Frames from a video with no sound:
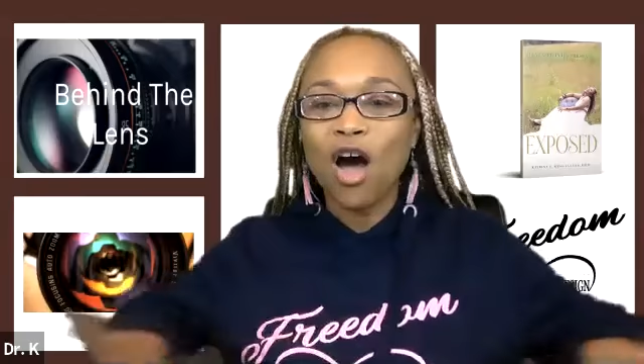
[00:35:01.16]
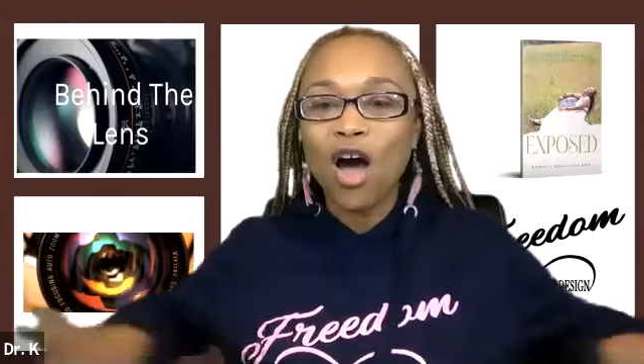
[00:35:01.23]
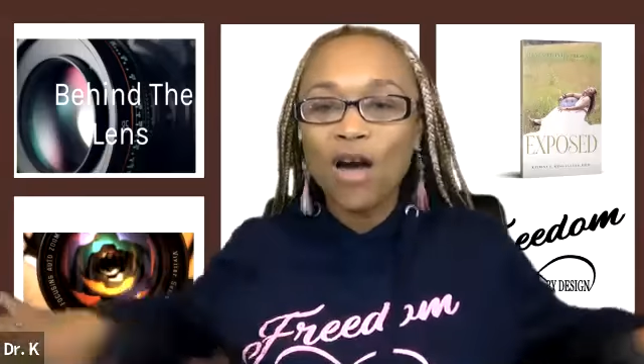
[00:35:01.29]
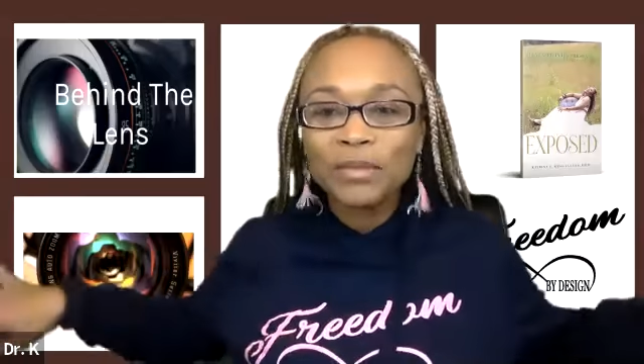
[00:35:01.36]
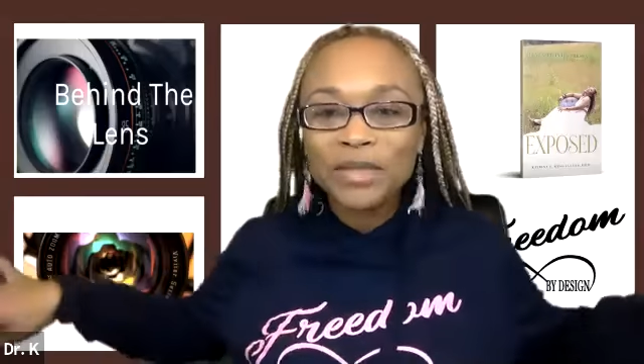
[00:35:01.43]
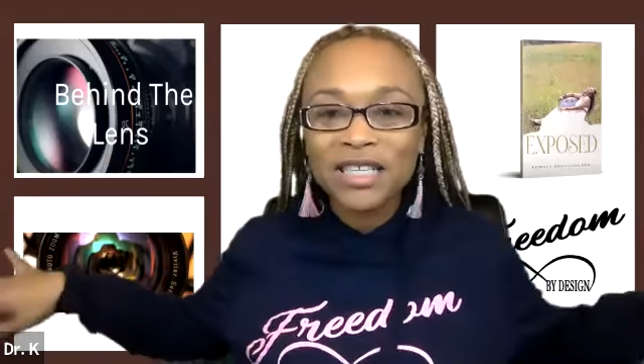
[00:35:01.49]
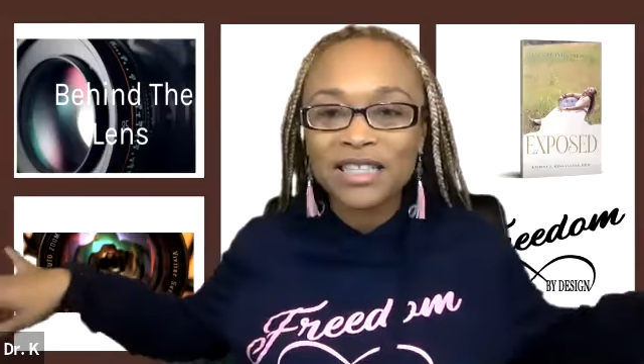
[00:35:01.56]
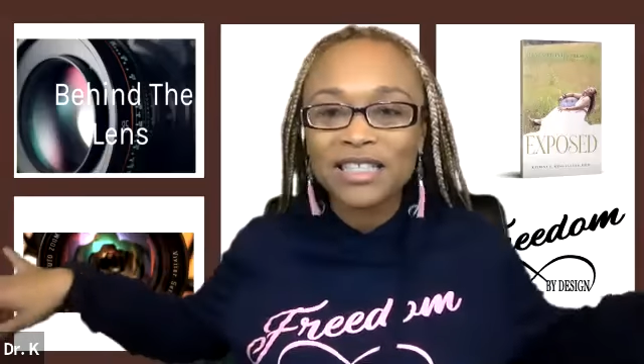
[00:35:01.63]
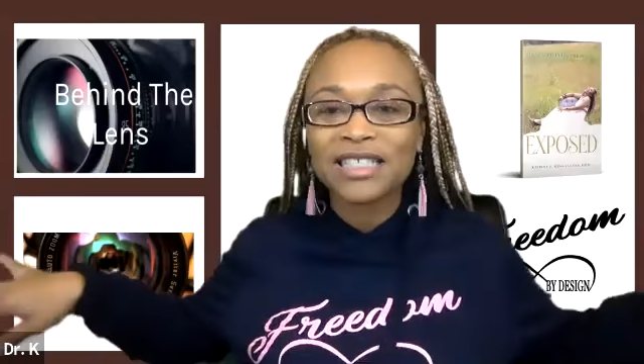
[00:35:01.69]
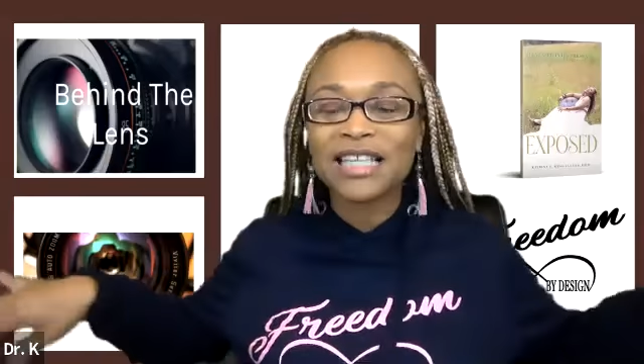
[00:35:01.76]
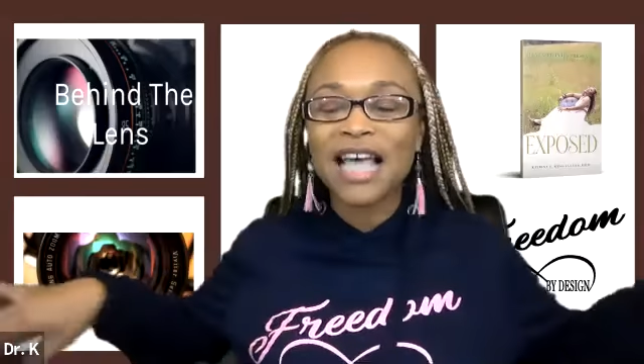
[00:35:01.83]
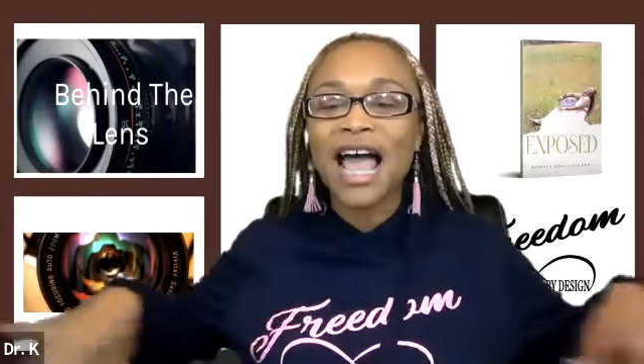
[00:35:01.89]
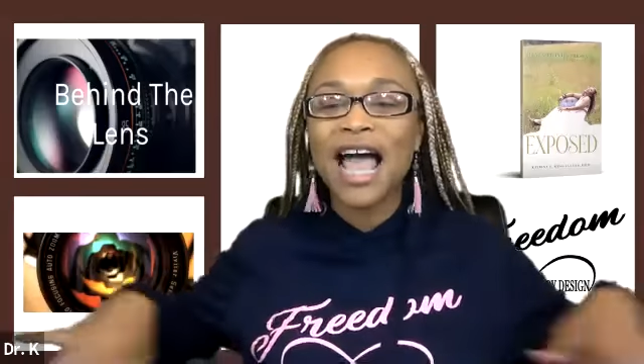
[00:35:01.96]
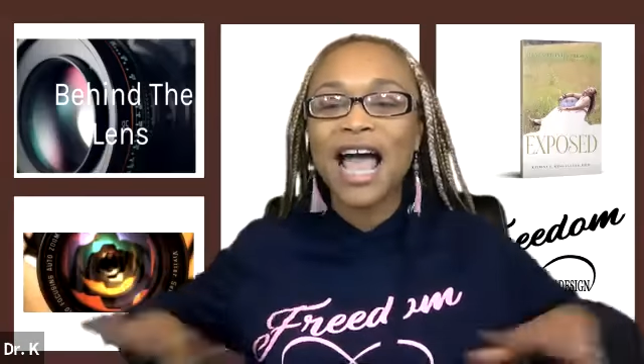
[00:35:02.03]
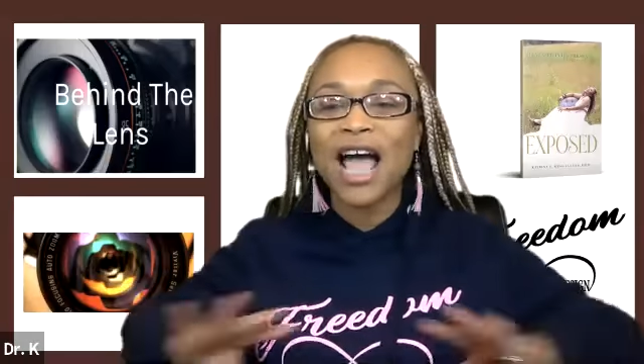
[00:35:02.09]
off to the
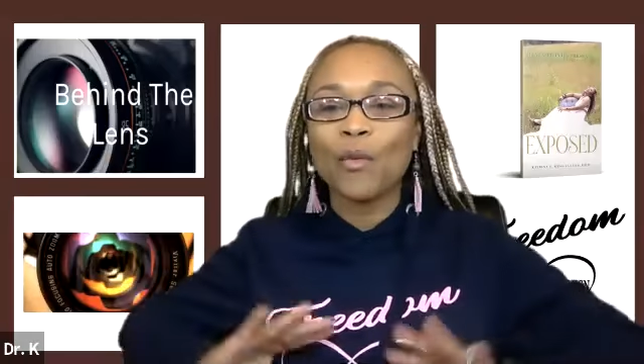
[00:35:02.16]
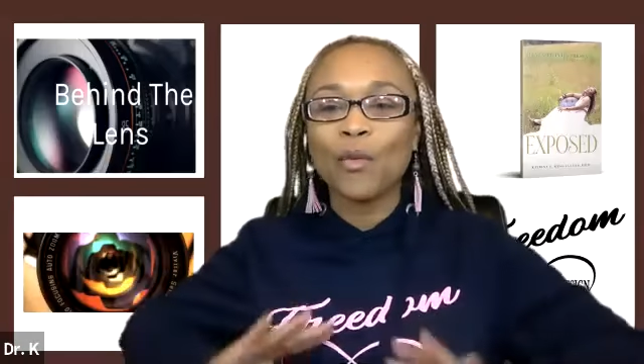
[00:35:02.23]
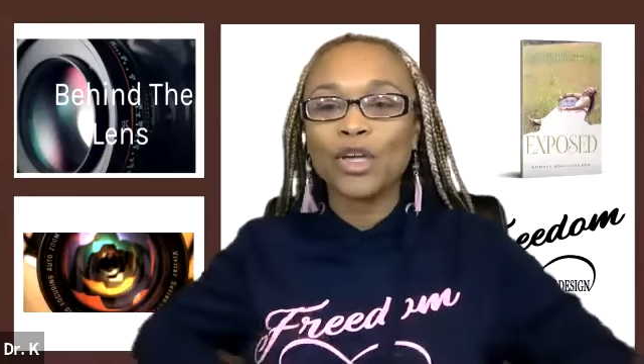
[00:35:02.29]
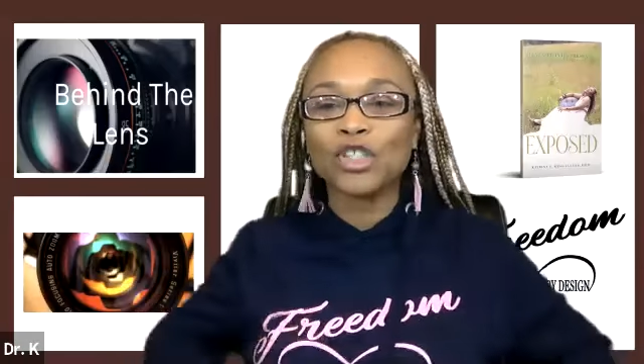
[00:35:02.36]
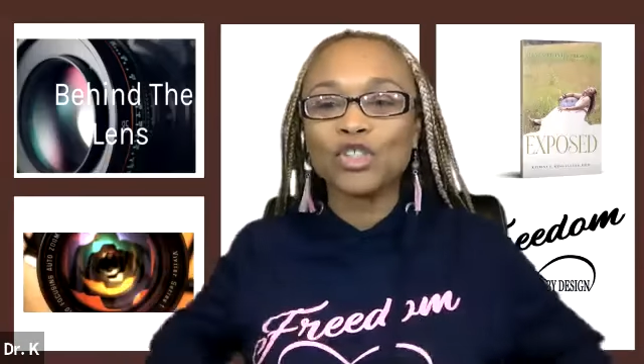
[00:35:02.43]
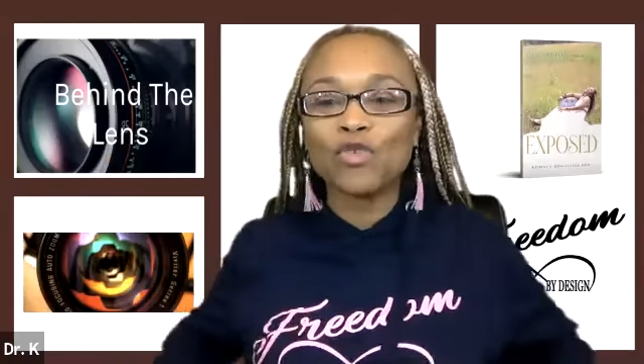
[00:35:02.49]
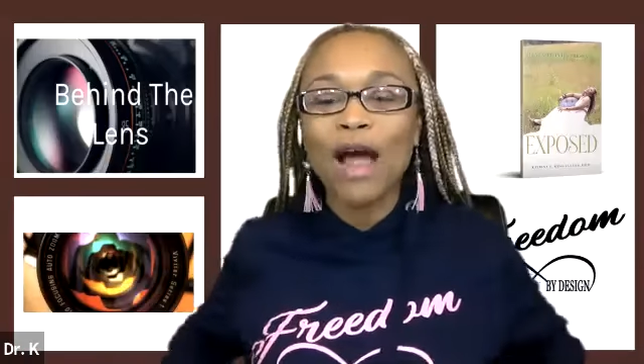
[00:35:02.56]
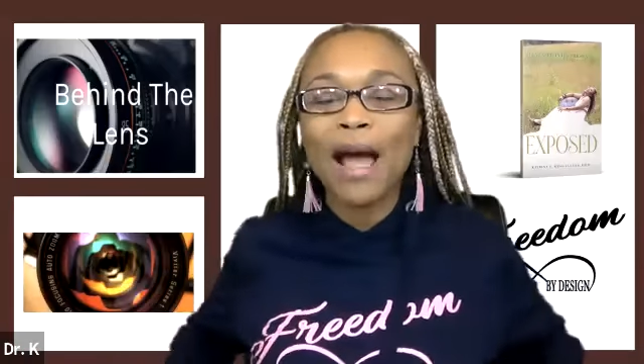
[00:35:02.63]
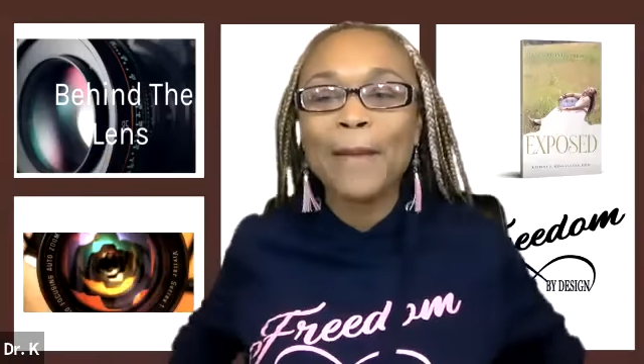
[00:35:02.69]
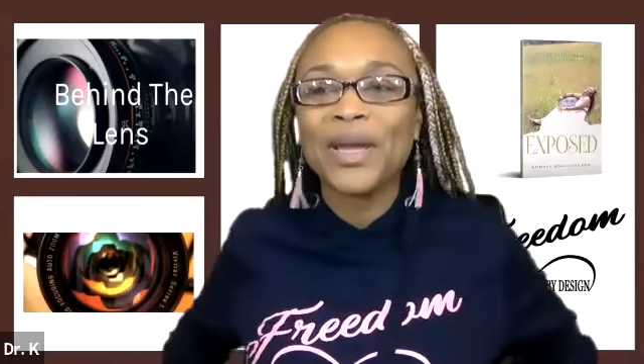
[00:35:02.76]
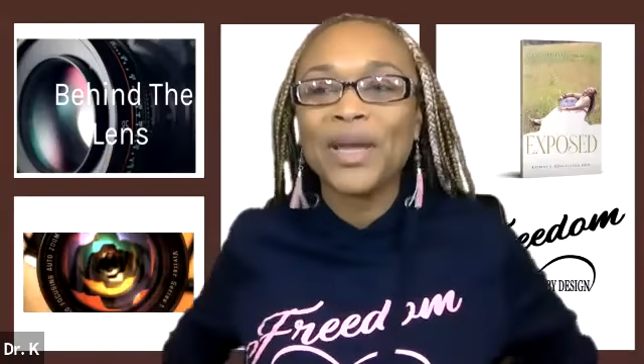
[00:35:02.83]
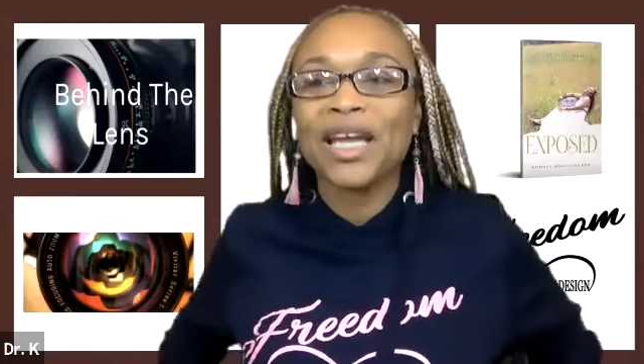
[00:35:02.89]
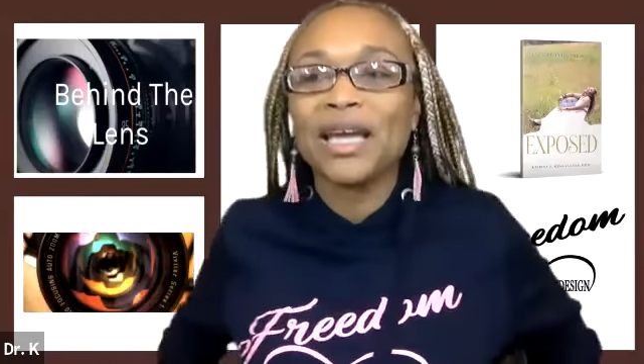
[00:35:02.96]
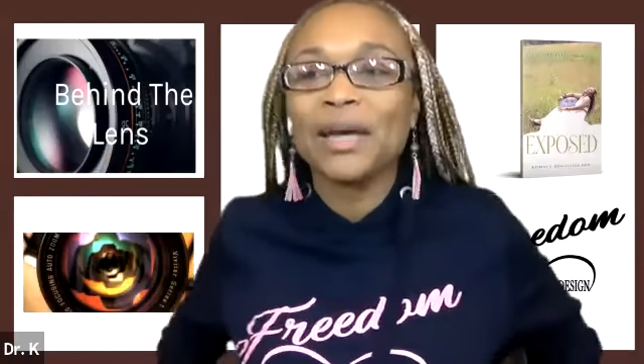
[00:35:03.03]
side. We're dropping